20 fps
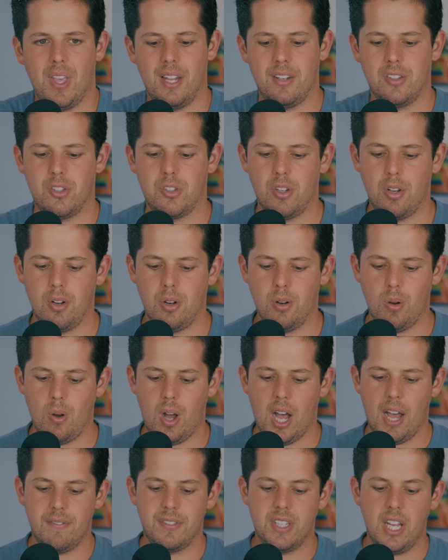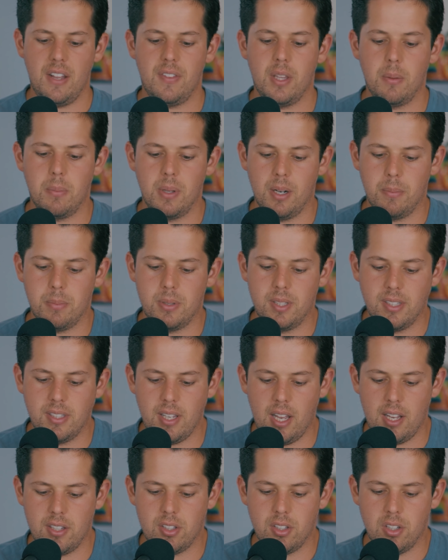And so I've definitely been
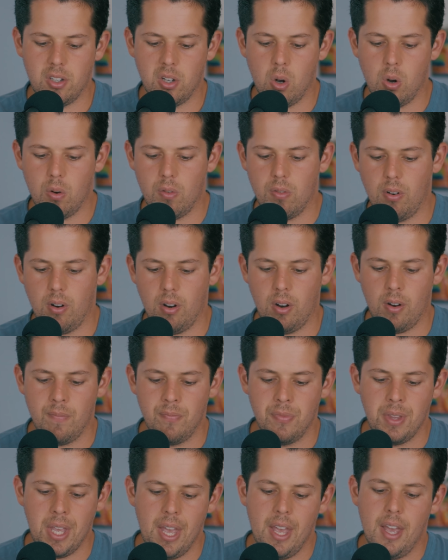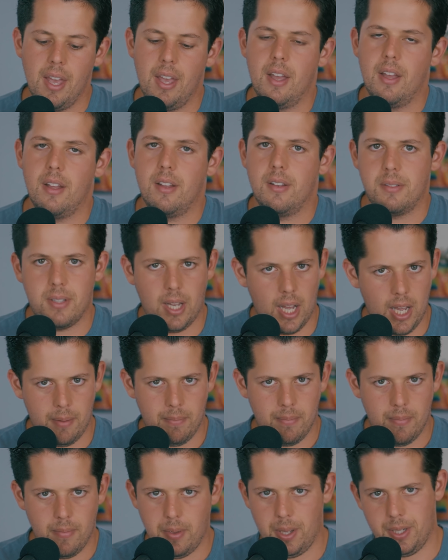obsessing over
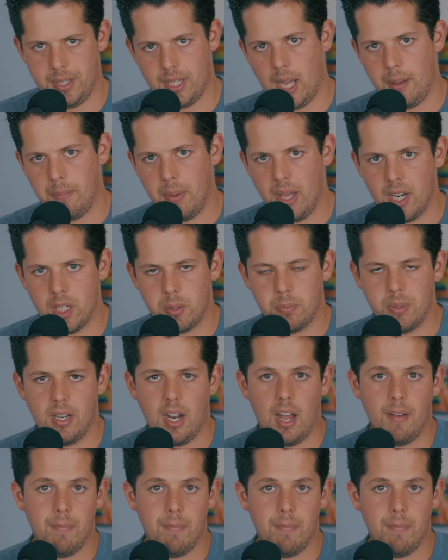time and time management.